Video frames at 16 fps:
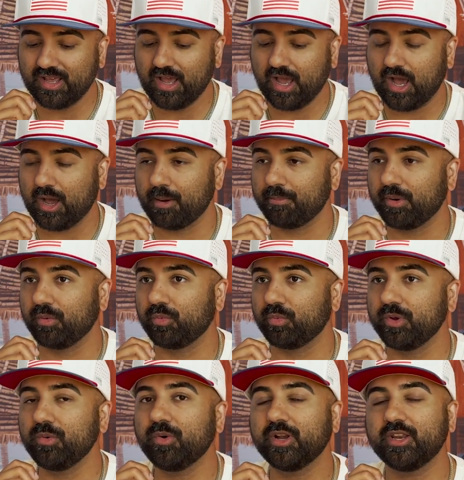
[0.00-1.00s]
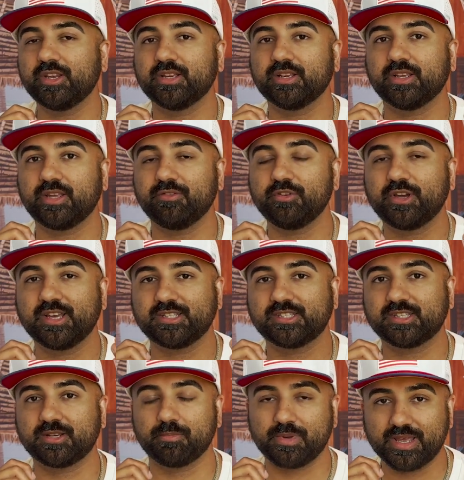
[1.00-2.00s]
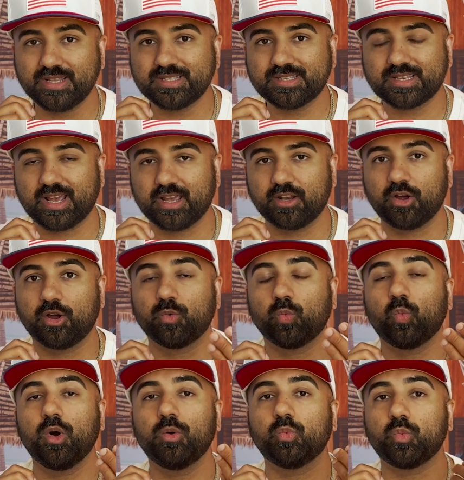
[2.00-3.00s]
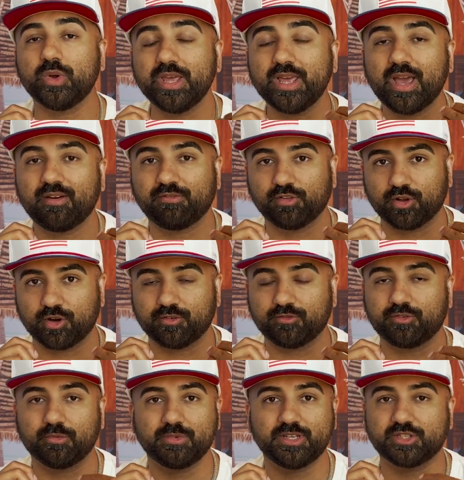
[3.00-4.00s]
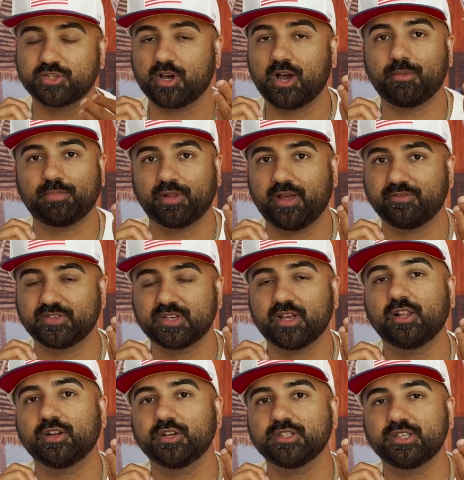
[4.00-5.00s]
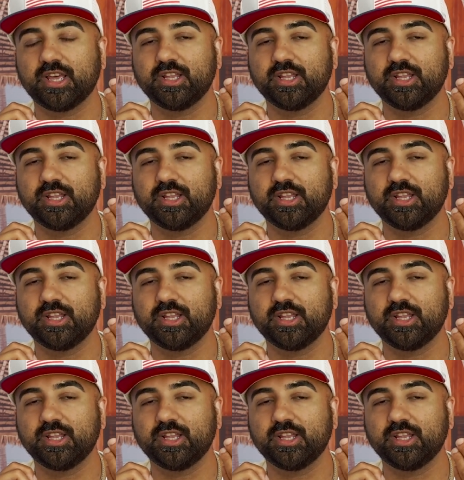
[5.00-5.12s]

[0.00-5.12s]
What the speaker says: But we wanted to give you guys some insight on what we have learned from these top live sellers.